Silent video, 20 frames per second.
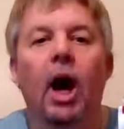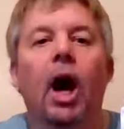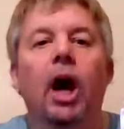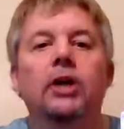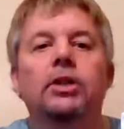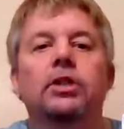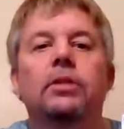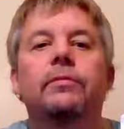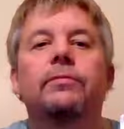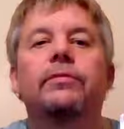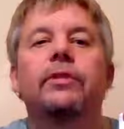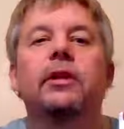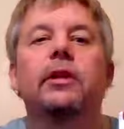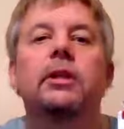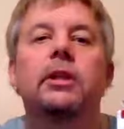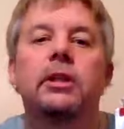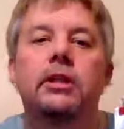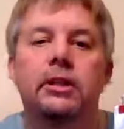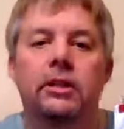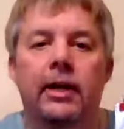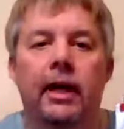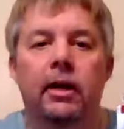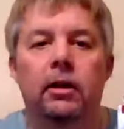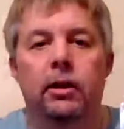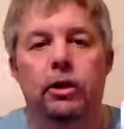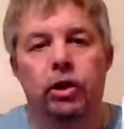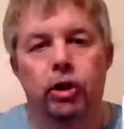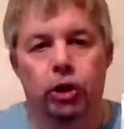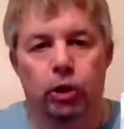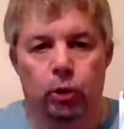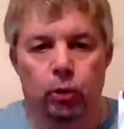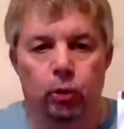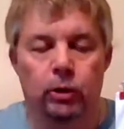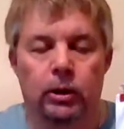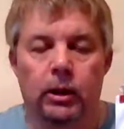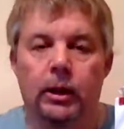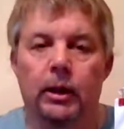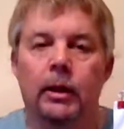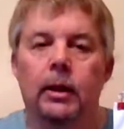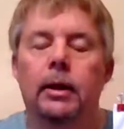A civilian is telling you
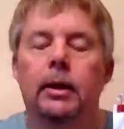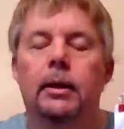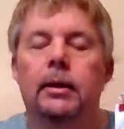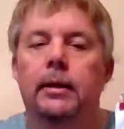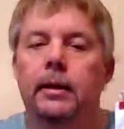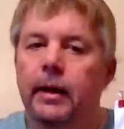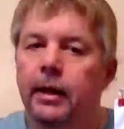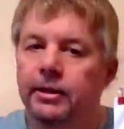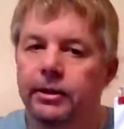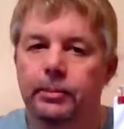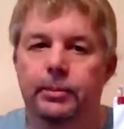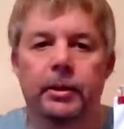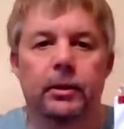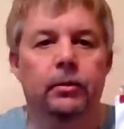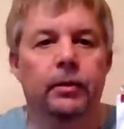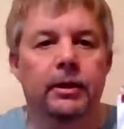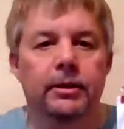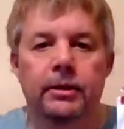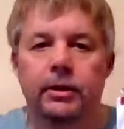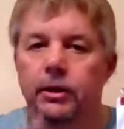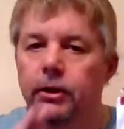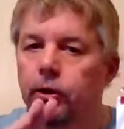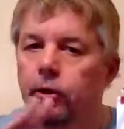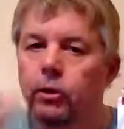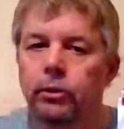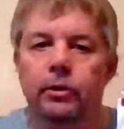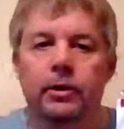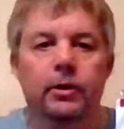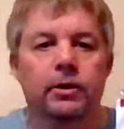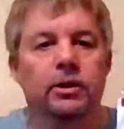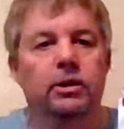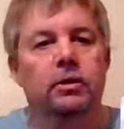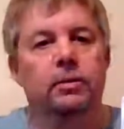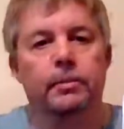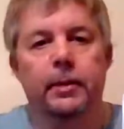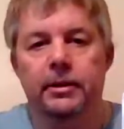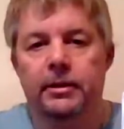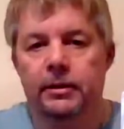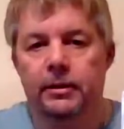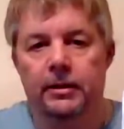that I should be arrested, and you don't
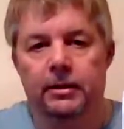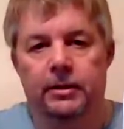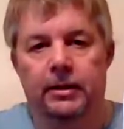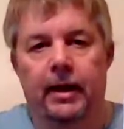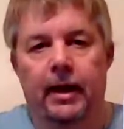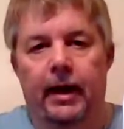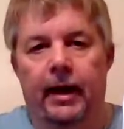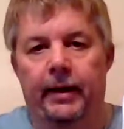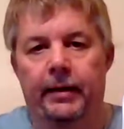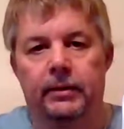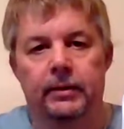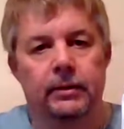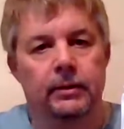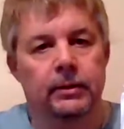dismiss this guy.